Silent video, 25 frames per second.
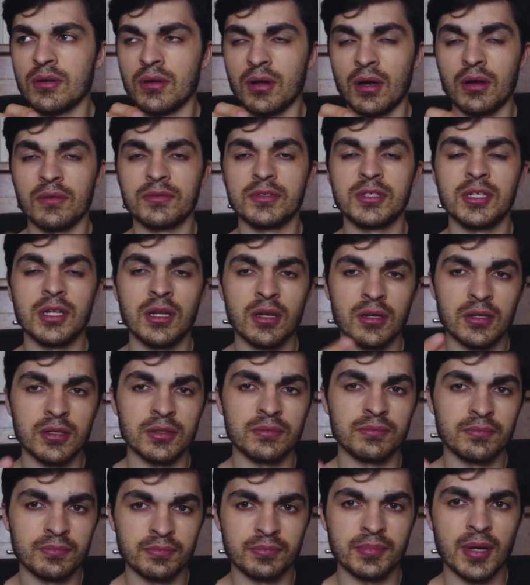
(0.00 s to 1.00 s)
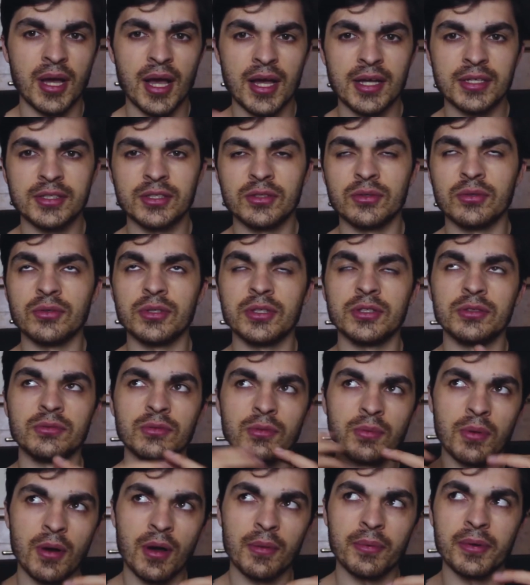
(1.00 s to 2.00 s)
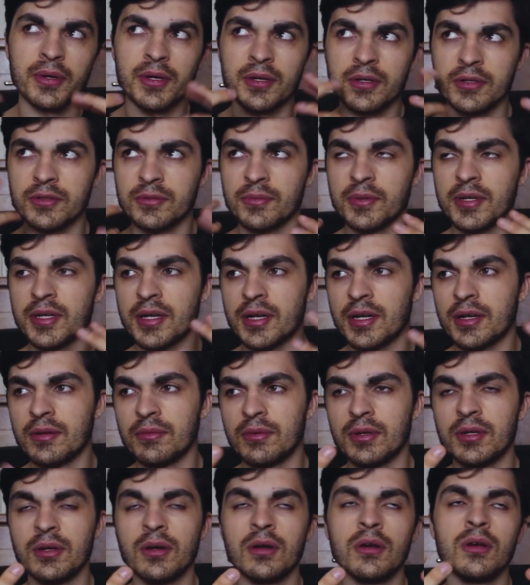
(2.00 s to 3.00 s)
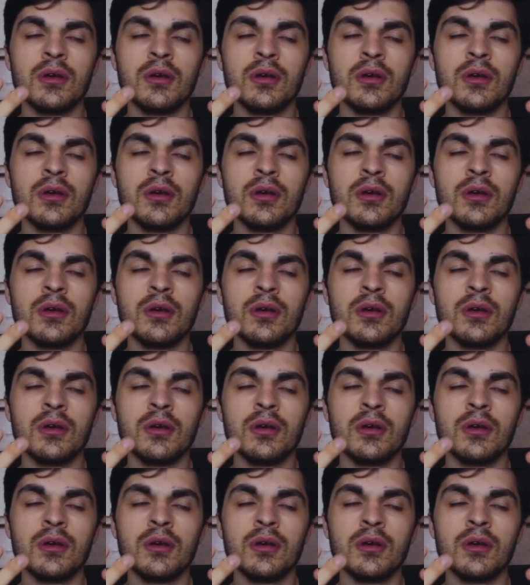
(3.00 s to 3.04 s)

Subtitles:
obviously a lot of past stories were popping into my head, but